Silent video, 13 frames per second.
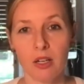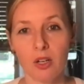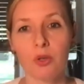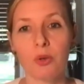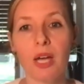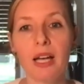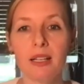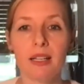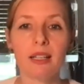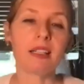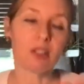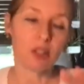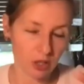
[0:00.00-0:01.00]
So that
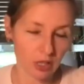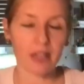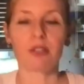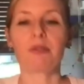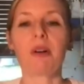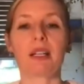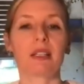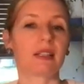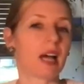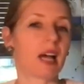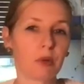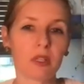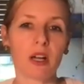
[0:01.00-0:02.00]
that you're right.
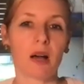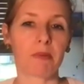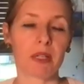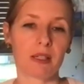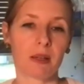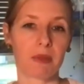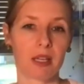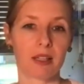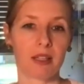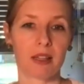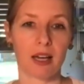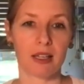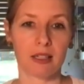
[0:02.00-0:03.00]
That would not be something
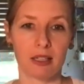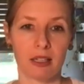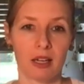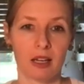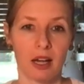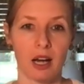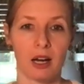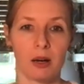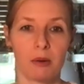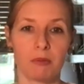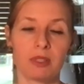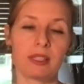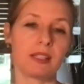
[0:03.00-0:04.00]
that
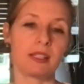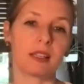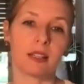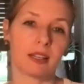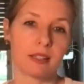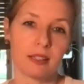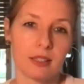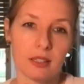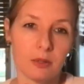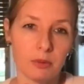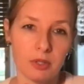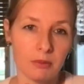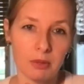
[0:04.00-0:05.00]
um, CC
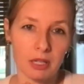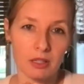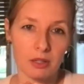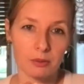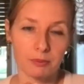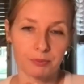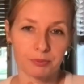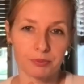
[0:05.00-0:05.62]
licenses would speak to.